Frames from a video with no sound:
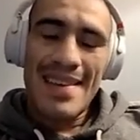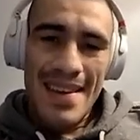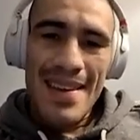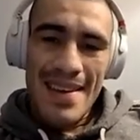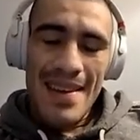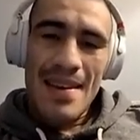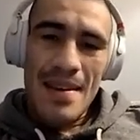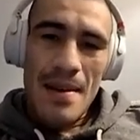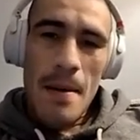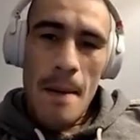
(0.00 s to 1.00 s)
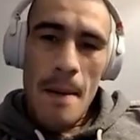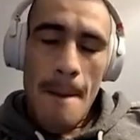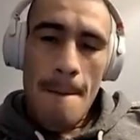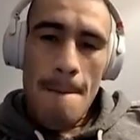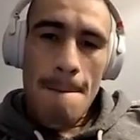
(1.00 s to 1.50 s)

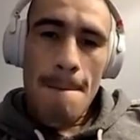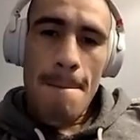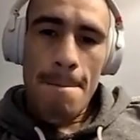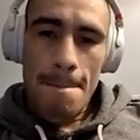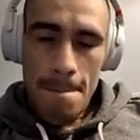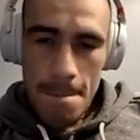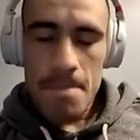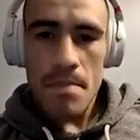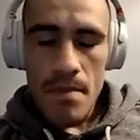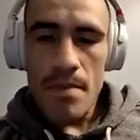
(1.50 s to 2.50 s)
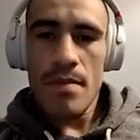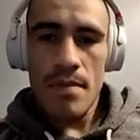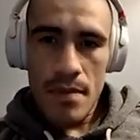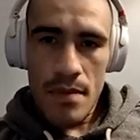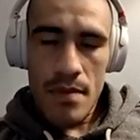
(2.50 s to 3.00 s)

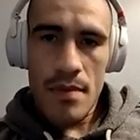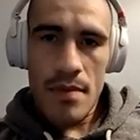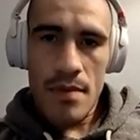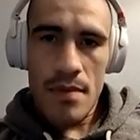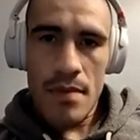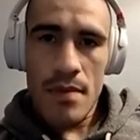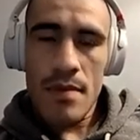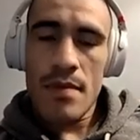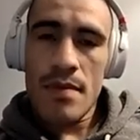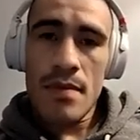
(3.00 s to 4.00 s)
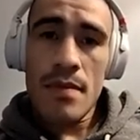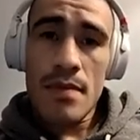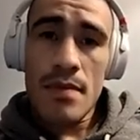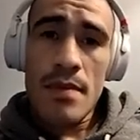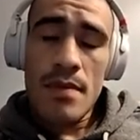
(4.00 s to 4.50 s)

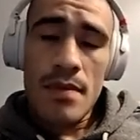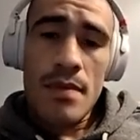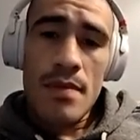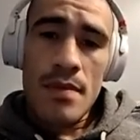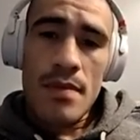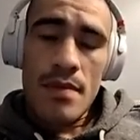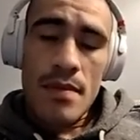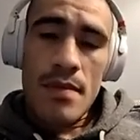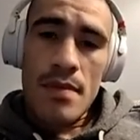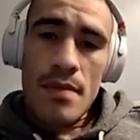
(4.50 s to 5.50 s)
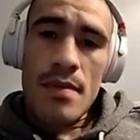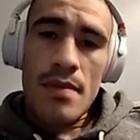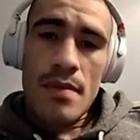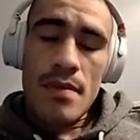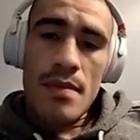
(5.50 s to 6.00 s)

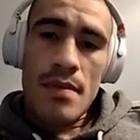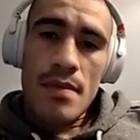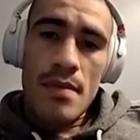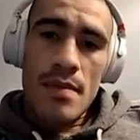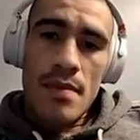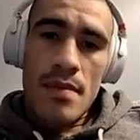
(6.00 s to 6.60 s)
[no speech]